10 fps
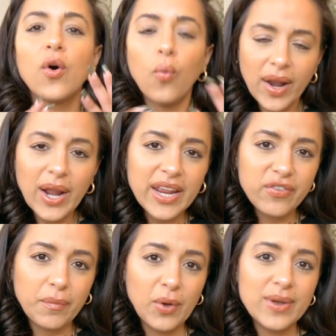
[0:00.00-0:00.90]
what I need
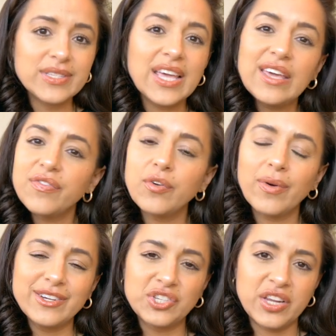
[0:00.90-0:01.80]
from you is if you
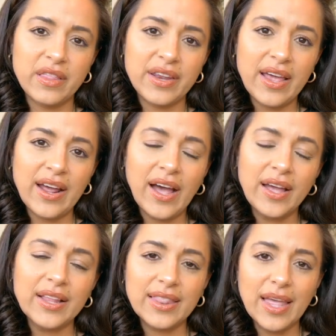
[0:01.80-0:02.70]
are interested in the dad
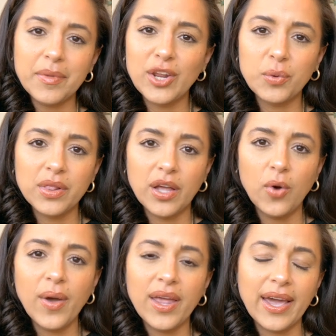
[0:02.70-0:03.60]
hat let me know
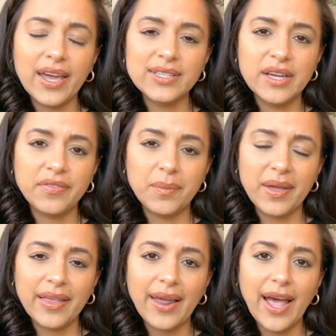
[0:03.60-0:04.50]
below and I can definitely
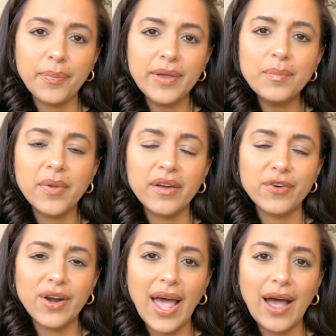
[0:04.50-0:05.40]
make that happen but
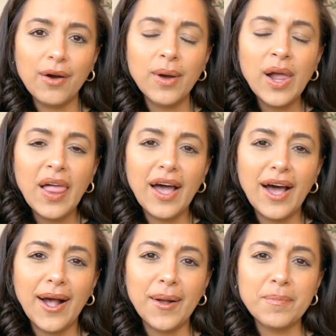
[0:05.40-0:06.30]
for now
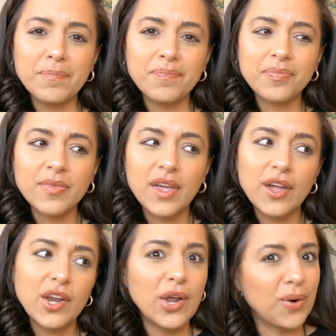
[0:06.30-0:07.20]
um,
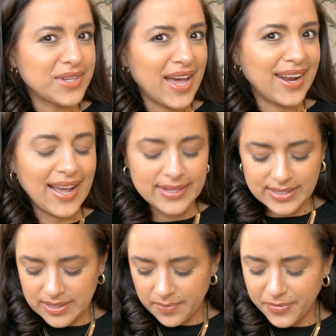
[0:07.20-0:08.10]
no dad
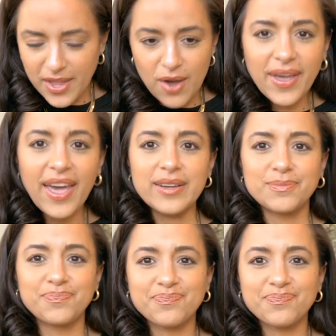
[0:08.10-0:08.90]
hats okay